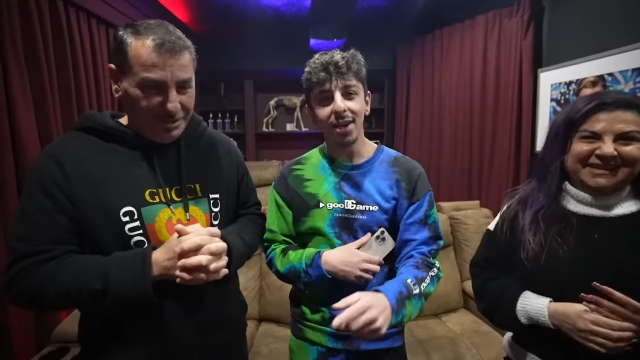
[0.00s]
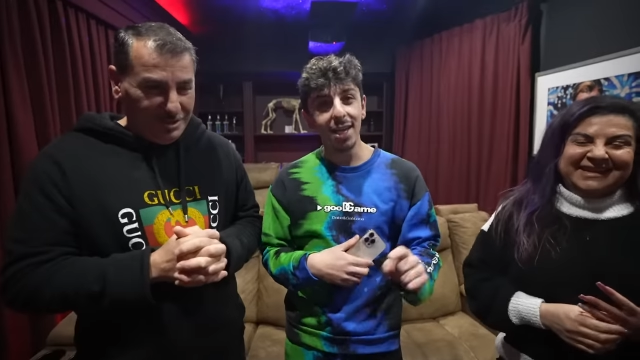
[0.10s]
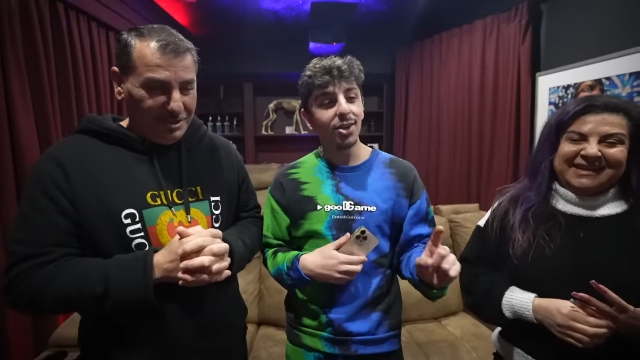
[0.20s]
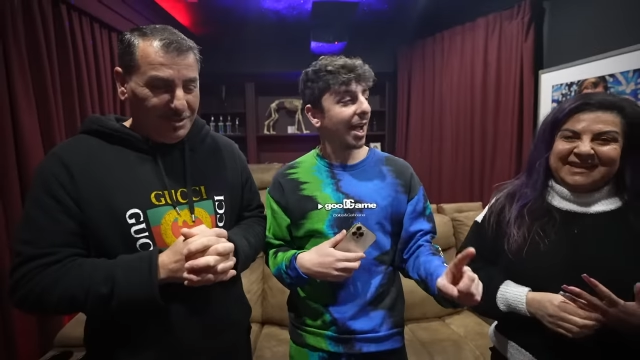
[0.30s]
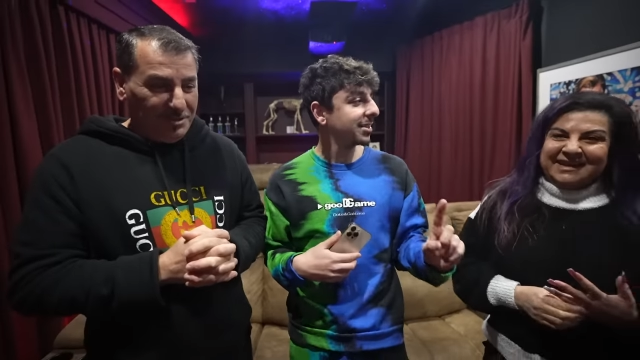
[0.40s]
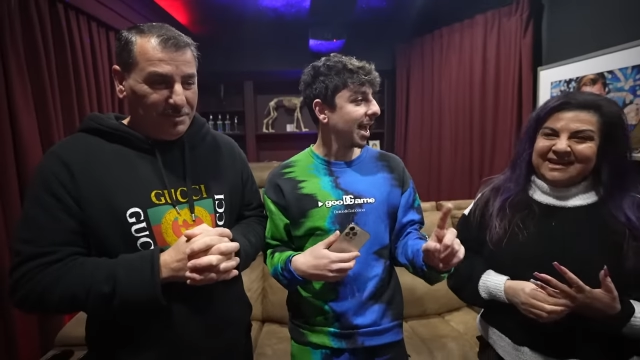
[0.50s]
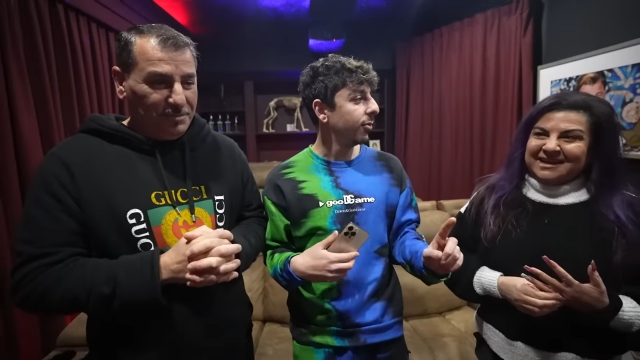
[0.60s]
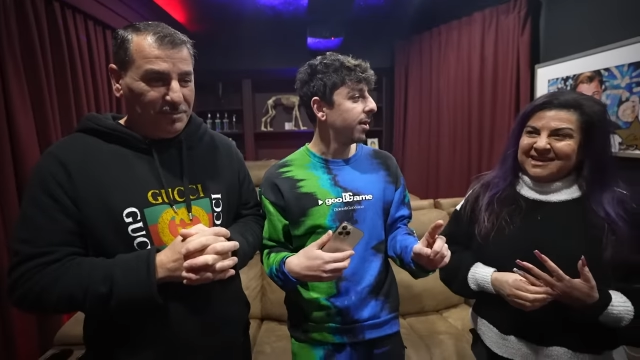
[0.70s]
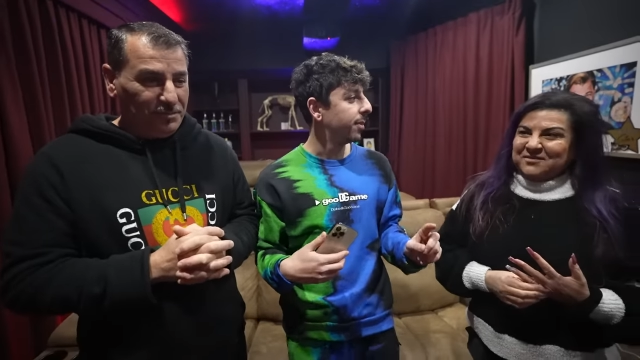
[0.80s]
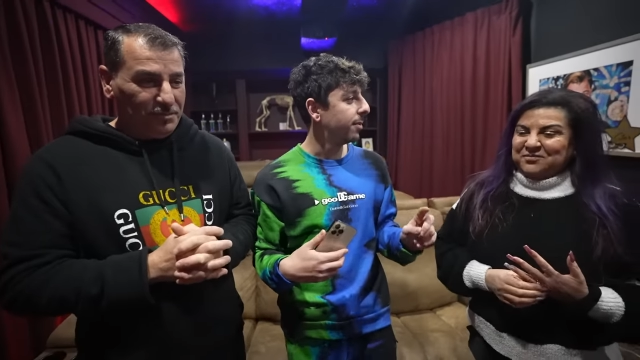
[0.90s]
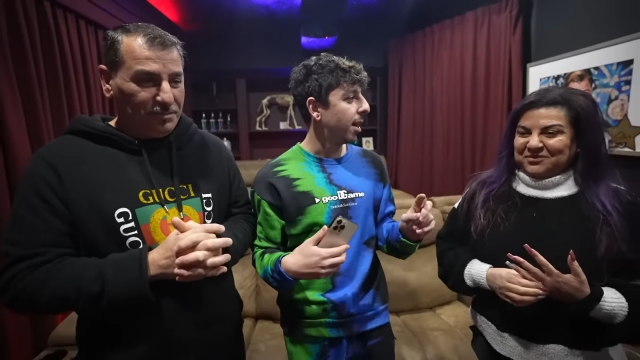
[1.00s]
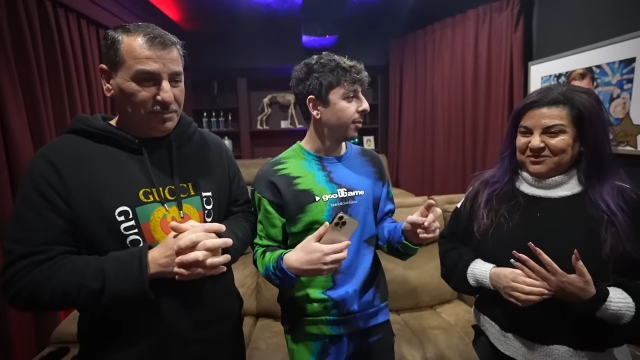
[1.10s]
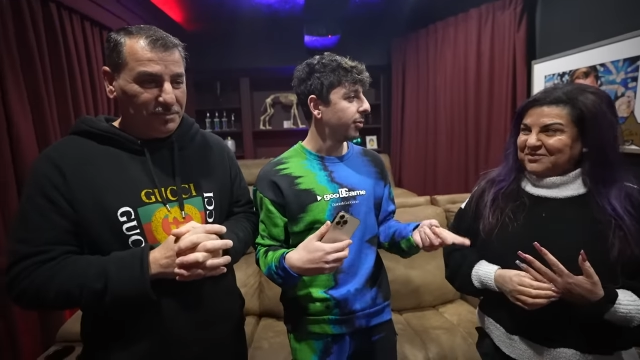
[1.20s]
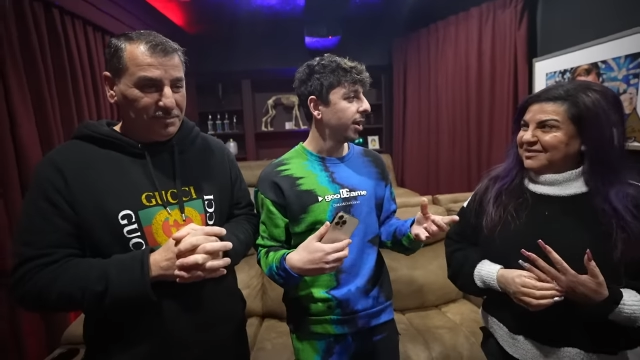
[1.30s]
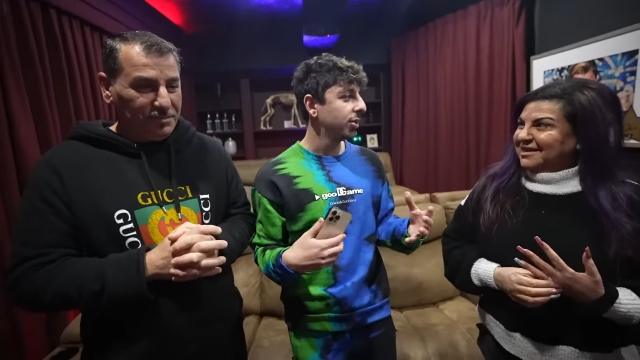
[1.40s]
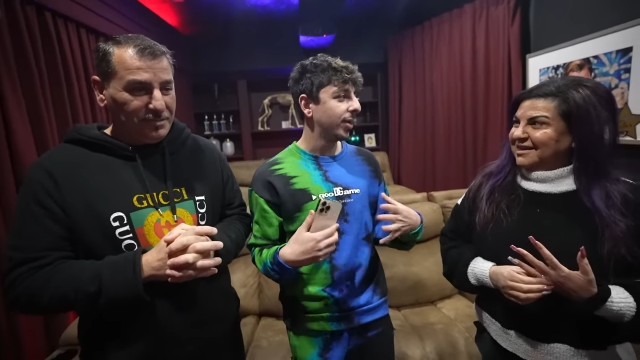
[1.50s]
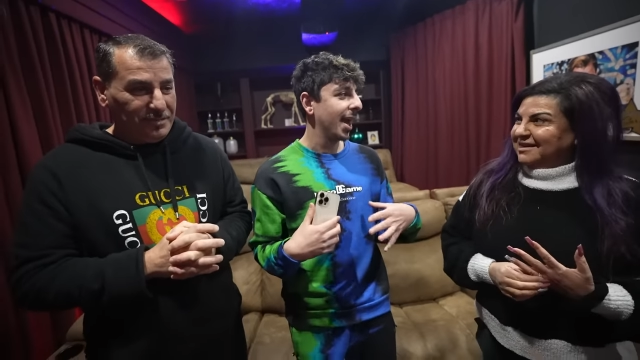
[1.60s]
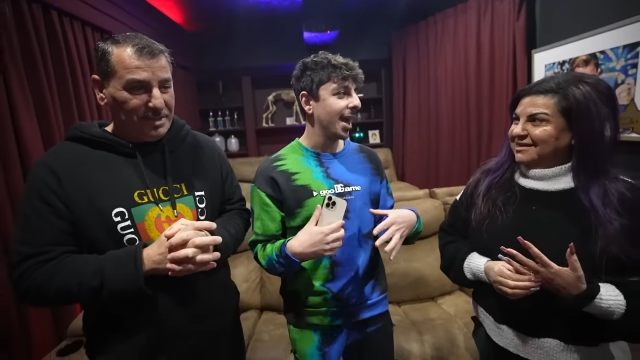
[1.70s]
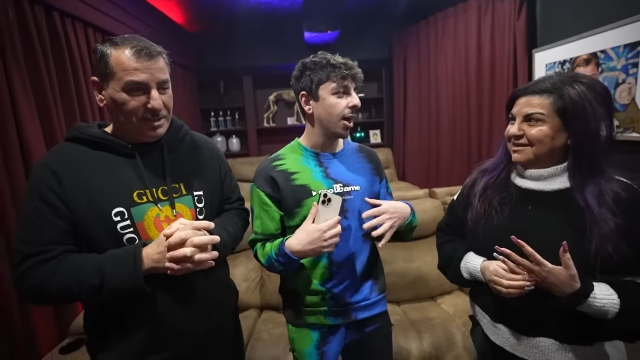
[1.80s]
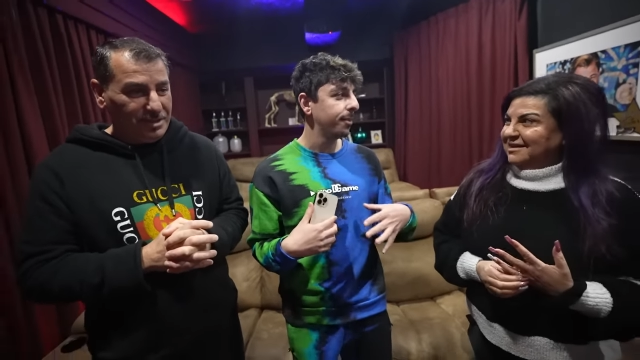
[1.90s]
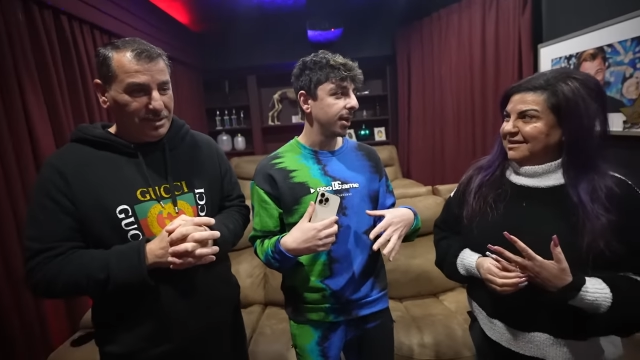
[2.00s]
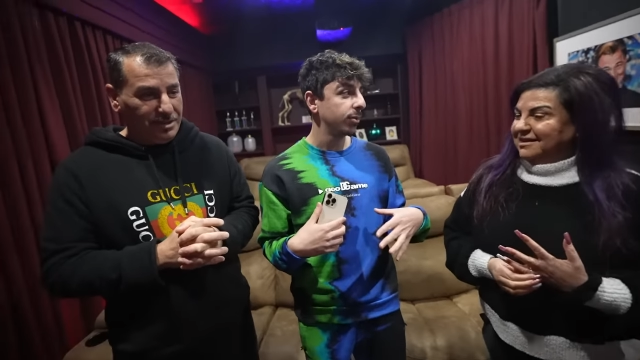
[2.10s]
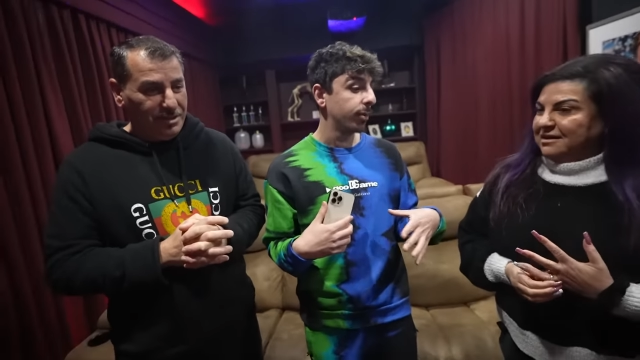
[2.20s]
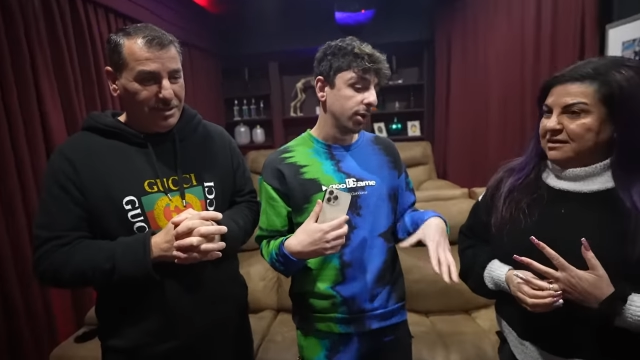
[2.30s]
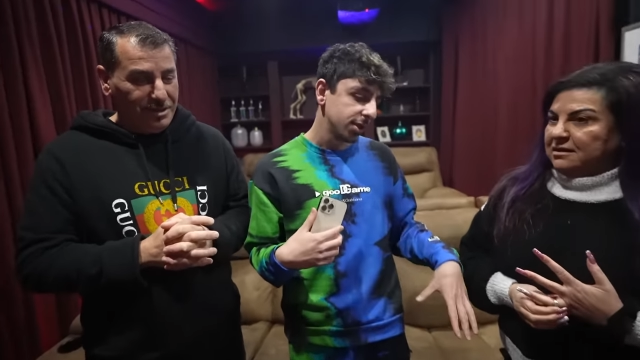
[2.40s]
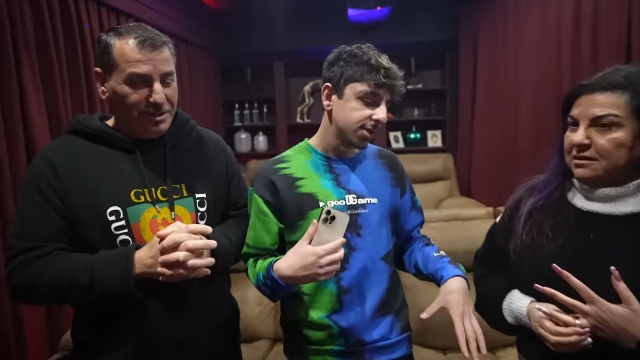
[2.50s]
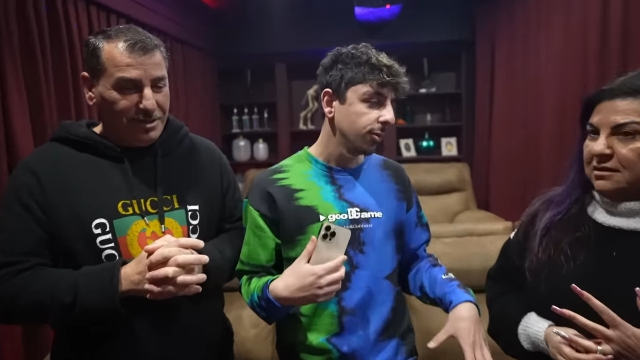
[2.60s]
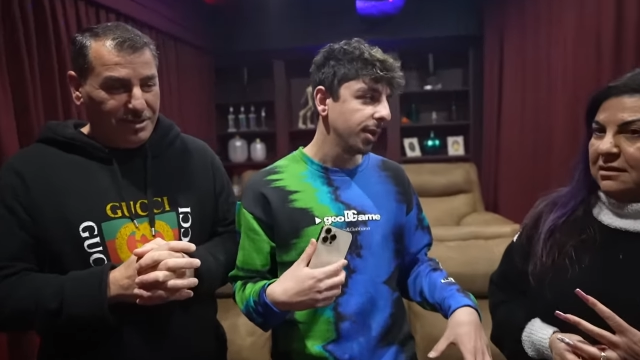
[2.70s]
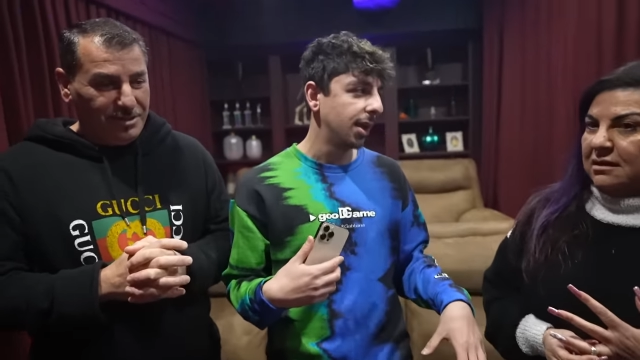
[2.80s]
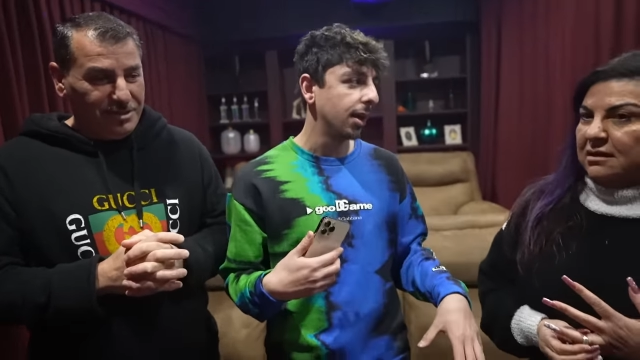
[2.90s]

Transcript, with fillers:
Speaker 1: Okay, you guys get one, but Mama Rug, you can't help anymore, but you can still be